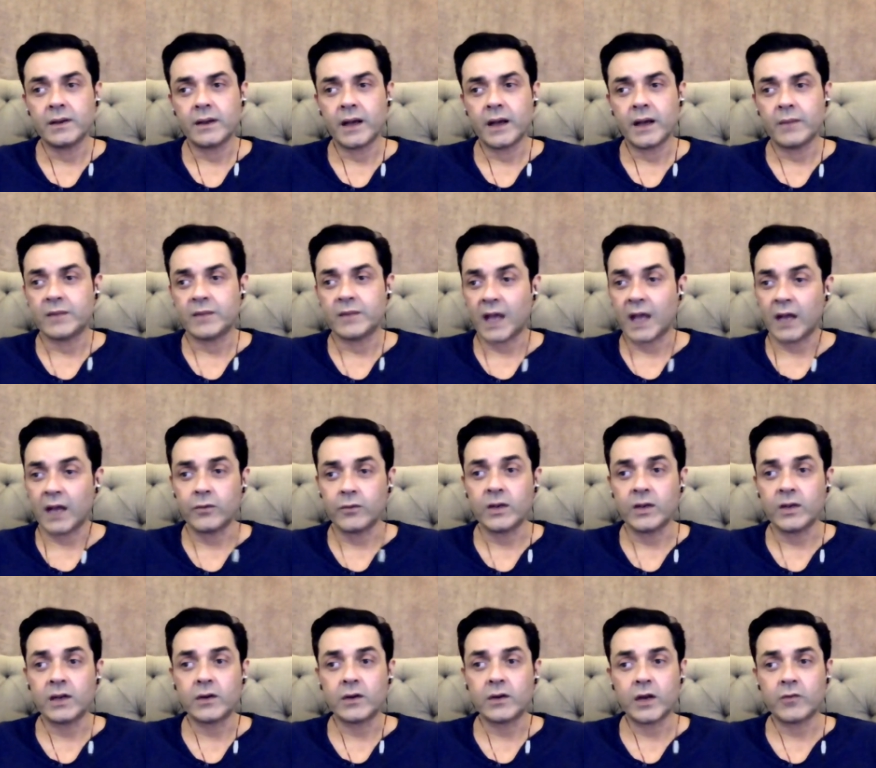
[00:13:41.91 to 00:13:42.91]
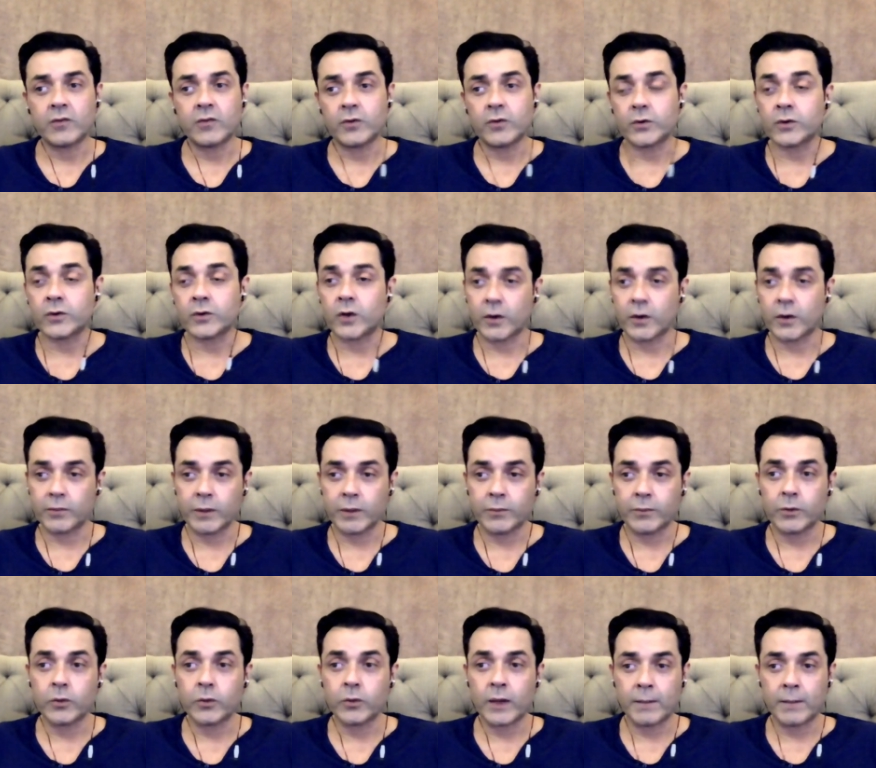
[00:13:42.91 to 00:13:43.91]
I'm thankful and grateful to a lot of
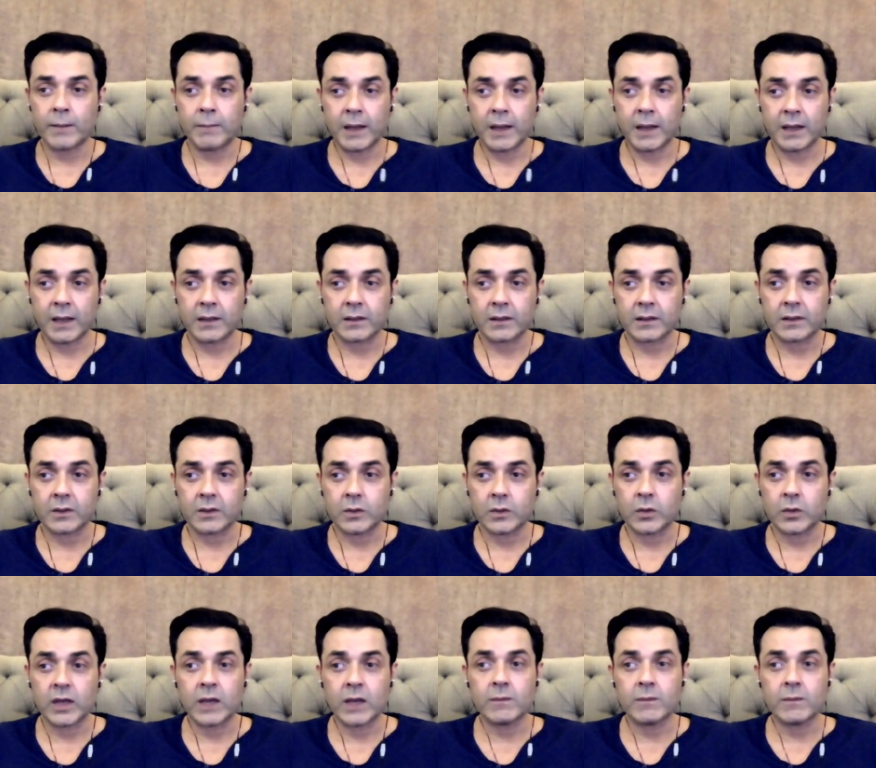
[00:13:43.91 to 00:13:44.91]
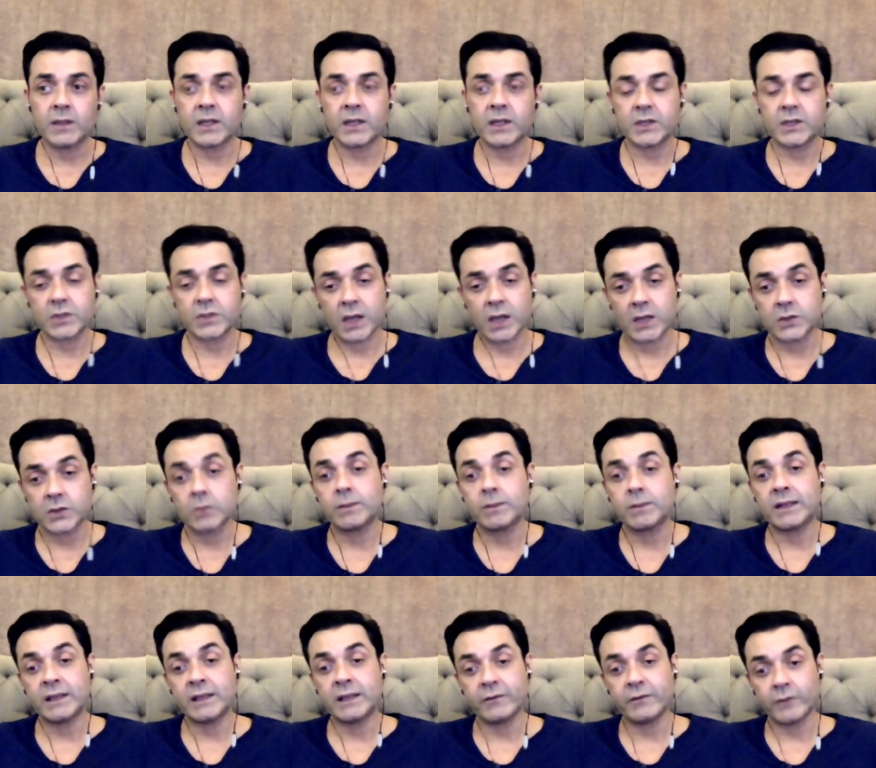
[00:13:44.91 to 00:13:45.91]
people who I met, who gave me the chance, who
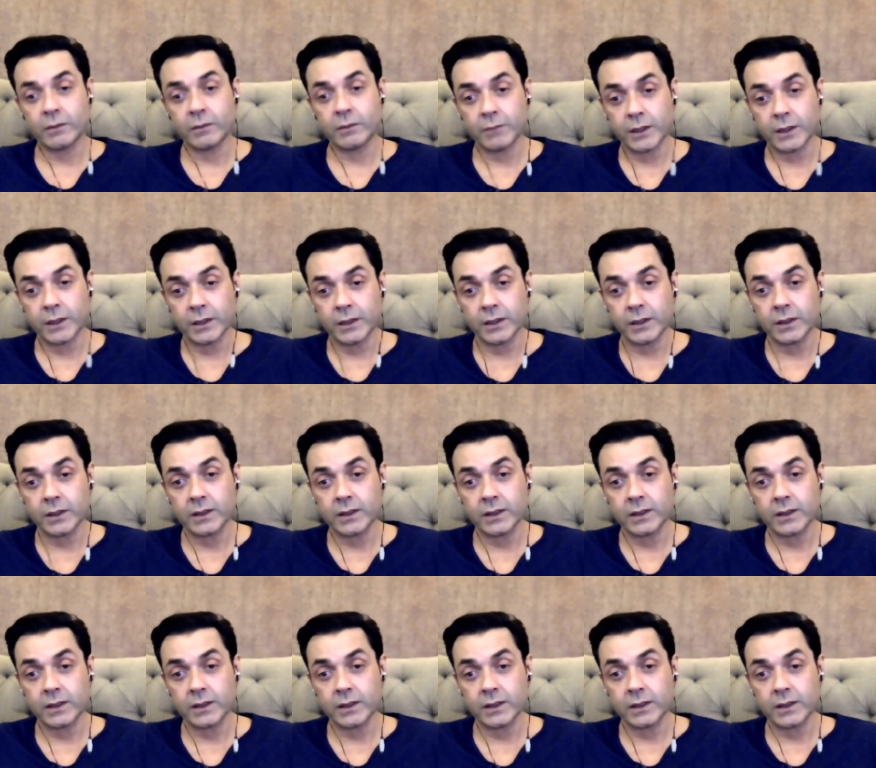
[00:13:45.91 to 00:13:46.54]
believed in me,